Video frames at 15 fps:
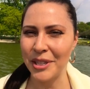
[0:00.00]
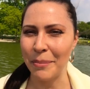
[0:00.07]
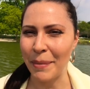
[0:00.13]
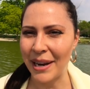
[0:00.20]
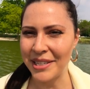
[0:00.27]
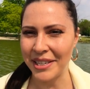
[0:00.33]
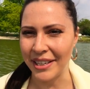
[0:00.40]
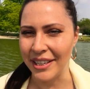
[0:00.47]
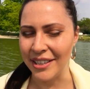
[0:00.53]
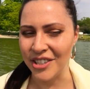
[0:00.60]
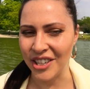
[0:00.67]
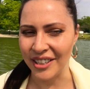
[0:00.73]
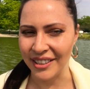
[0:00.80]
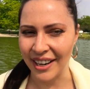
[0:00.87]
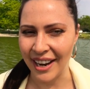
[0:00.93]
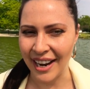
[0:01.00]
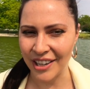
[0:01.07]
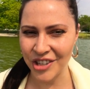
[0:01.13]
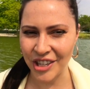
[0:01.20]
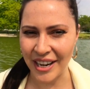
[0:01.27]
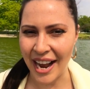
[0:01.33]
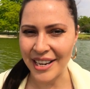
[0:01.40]
to message and
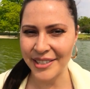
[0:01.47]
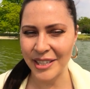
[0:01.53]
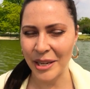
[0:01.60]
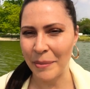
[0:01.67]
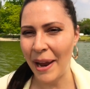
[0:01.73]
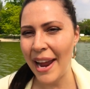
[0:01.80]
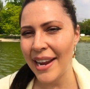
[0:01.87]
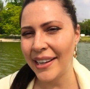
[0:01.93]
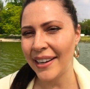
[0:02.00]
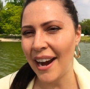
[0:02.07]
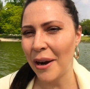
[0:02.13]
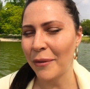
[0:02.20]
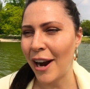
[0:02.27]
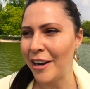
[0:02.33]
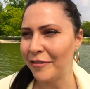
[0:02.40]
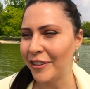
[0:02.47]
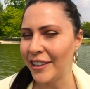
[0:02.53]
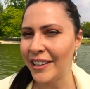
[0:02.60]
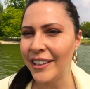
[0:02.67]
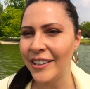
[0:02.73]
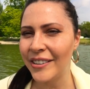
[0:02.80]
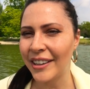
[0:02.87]
actually ask them, hey, can I write for
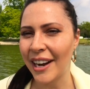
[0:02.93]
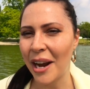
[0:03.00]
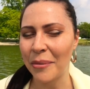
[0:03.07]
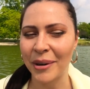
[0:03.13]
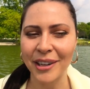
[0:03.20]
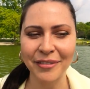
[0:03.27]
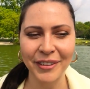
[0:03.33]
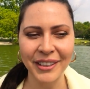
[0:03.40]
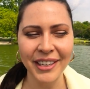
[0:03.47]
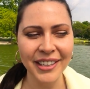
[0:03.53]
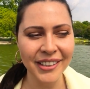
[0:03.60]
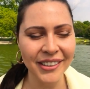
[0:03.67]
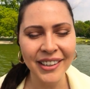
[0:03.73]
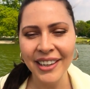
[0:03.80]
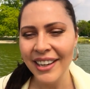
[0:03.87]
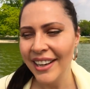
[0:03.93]
you? Can I work for you?